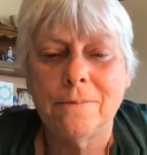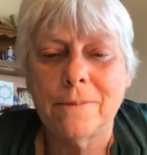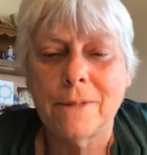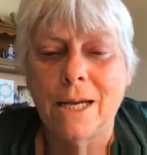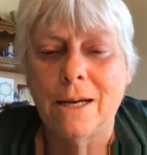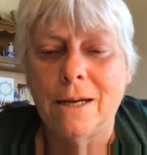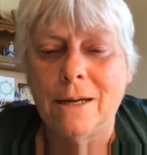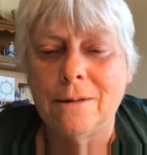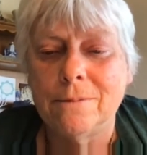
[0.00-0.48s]

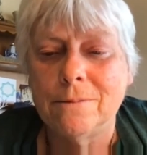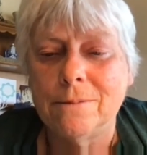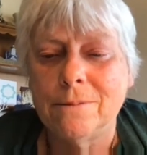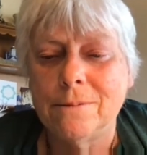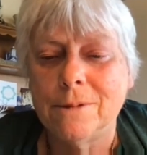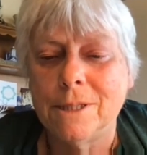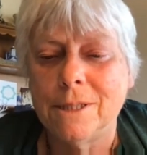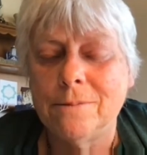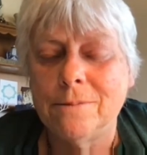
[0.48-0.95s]
Uh,
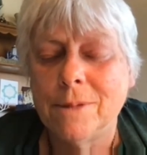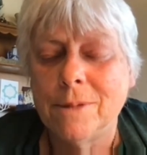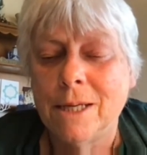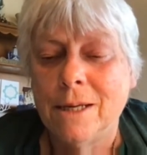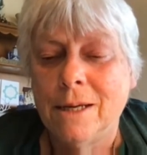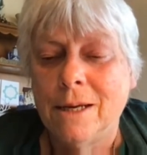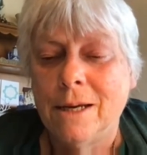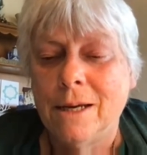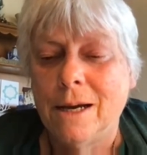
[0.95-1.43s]
we
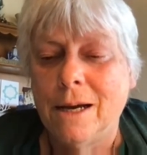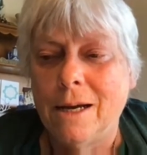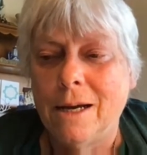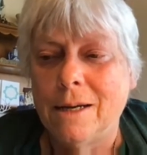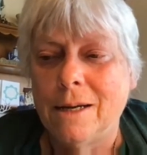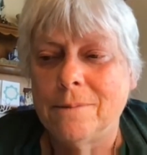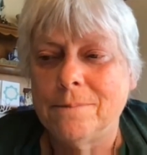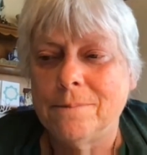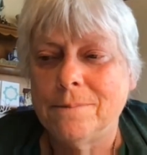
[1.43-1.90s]

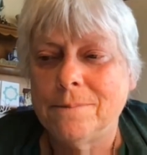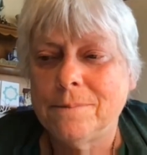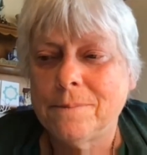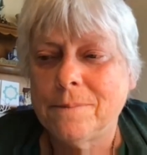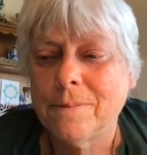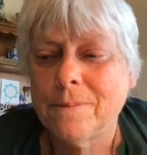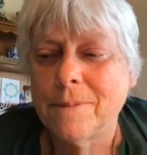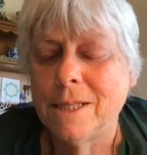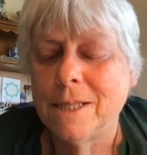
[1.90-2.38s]
um,
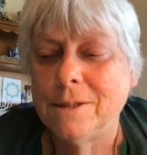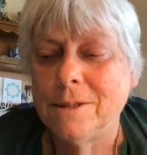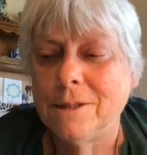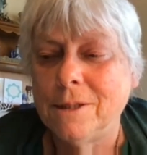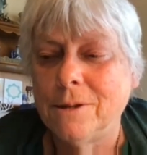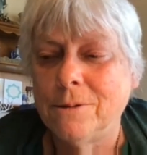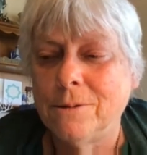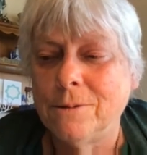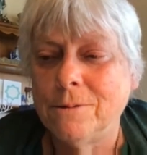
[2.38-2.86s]

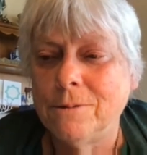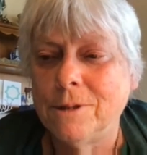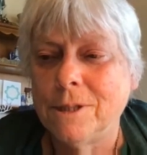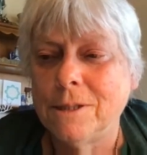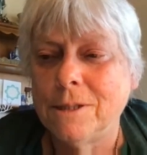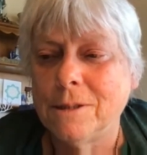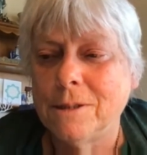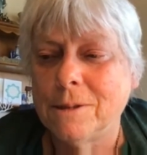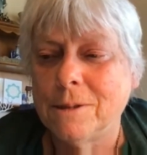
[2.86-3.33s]
so
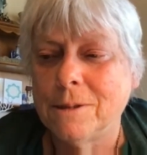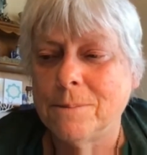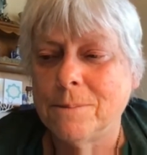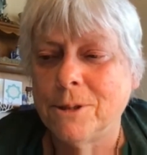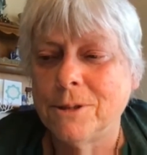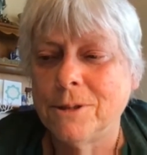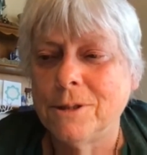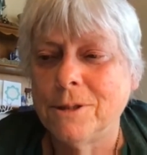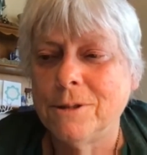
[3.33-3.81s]
this is a
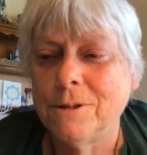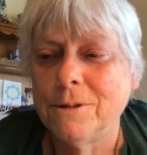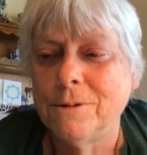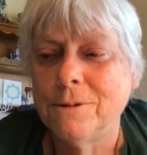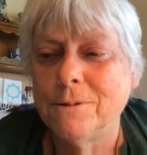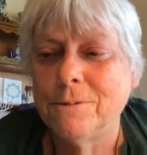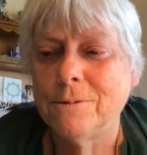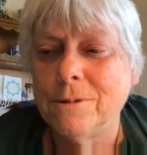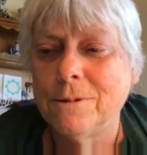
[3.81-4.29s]
person
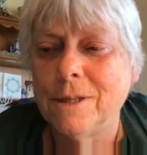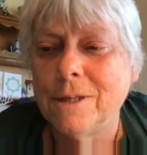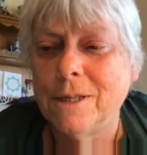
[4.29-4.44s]
who